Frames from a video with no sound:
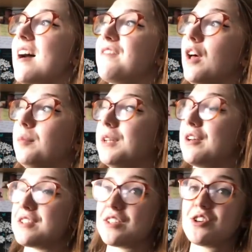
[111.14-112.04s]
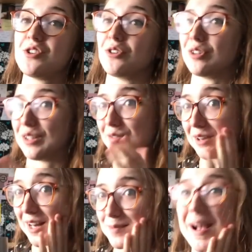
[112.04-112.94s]
I filmed loads of the tutorial and I
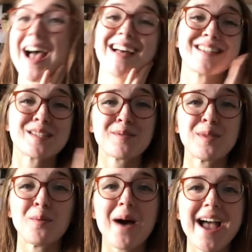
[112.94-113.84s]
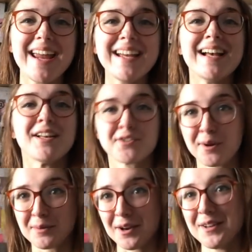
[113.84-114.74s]
realised my hands are in the way. So
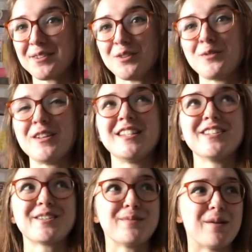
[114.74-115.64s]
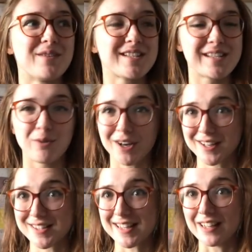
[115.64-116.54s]
I'm going through the footage at the moment to see what I
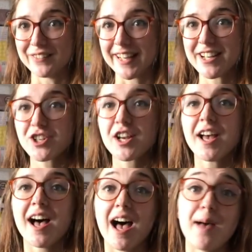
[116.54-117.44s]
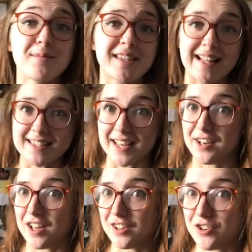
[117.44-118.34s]
can salvage. Um, so that's
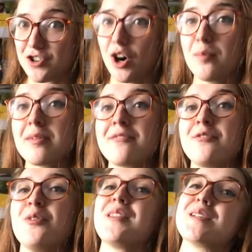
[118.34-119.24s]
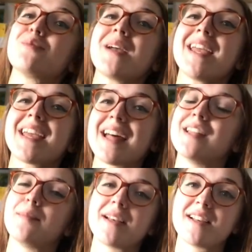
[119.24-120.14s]
another job for this week and
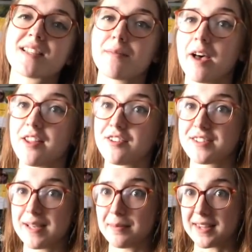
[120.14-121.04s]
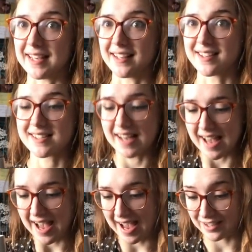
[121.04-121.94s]
there'll be some other zip things
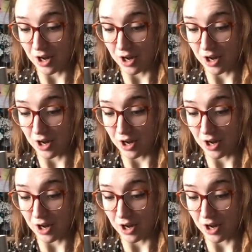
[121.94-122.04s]
and